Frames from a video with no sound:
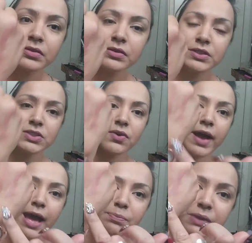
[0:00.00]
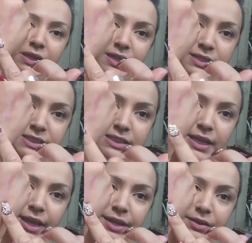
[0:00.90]
So happiness
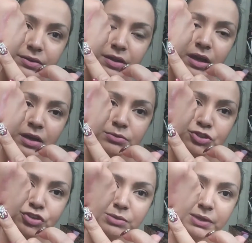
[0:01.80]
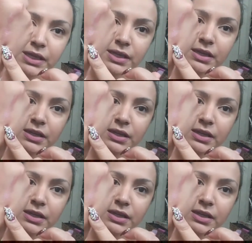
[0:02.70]
and um, dreamy.